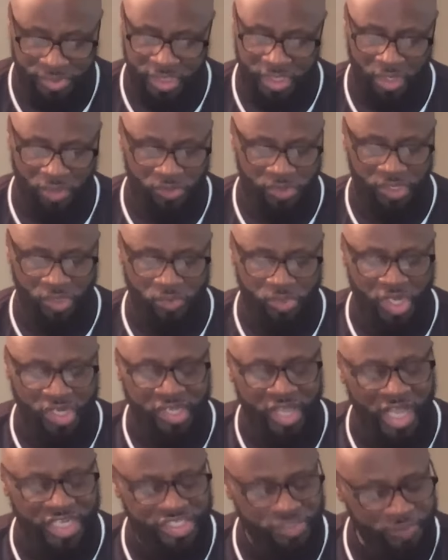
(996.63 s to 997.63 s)
You know, no, your
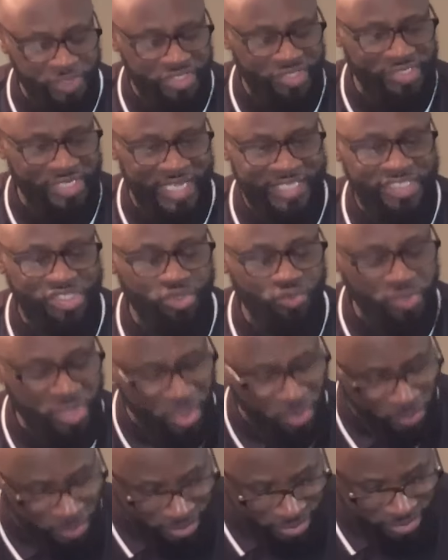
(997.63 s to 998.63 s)
conscience will let you
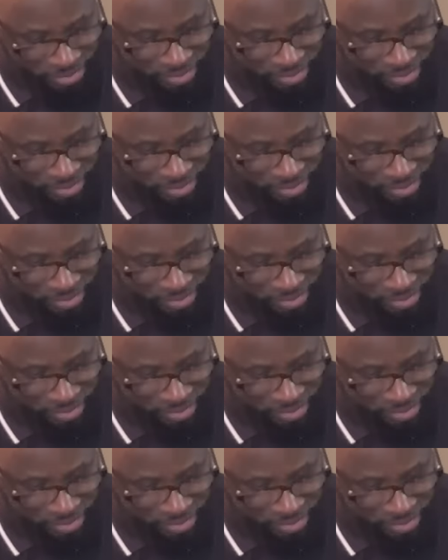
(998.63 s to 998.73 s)
know.